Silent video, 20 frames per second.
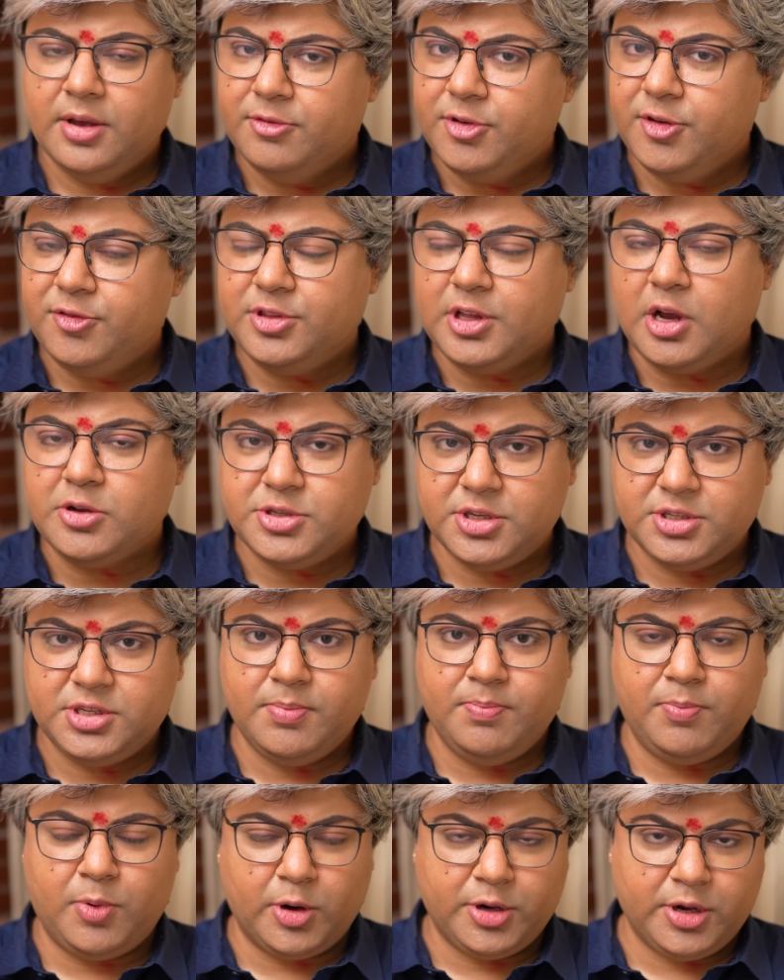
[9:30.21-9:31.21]
5th house is
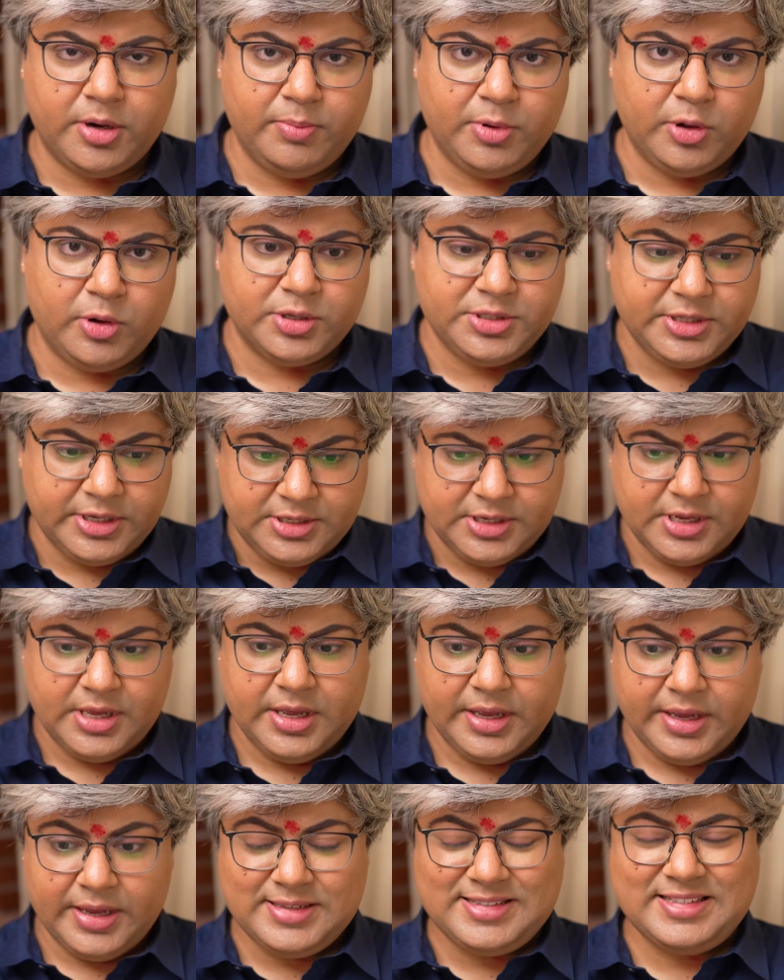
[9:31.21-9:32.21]
important because it
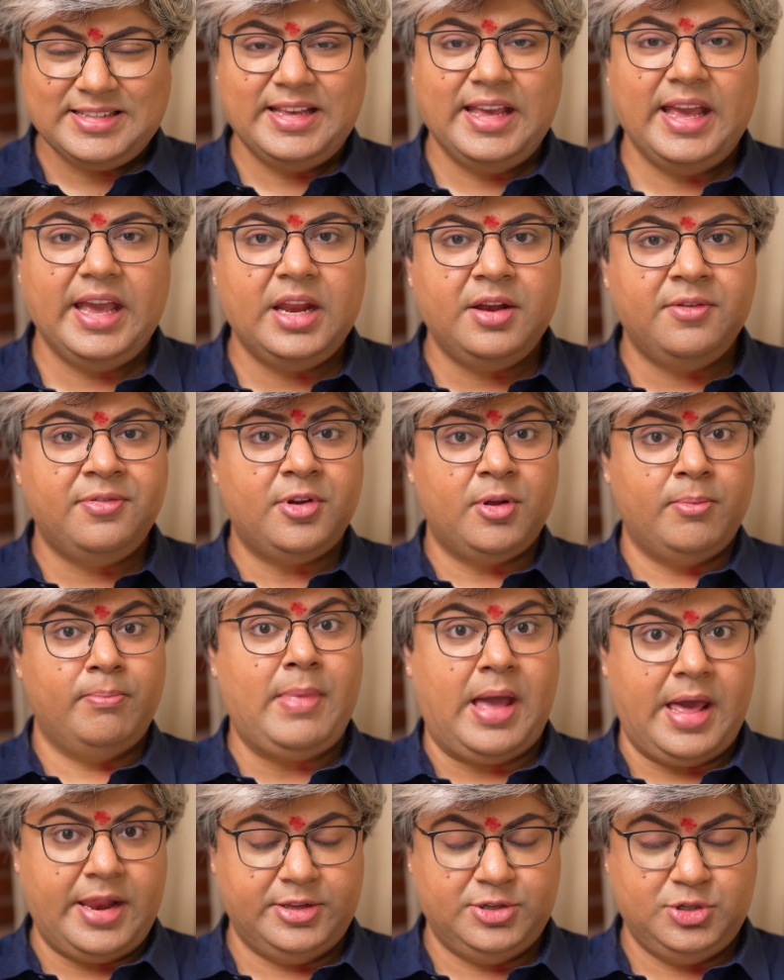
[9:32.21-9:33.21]
is gain from
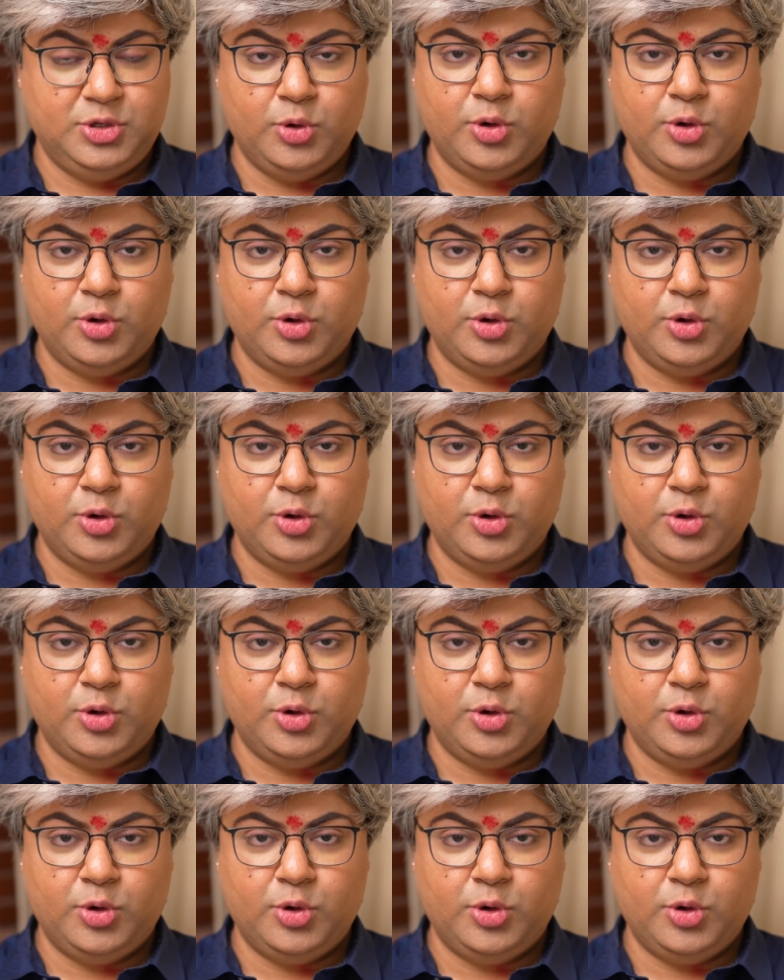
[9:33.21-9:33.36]
marriage.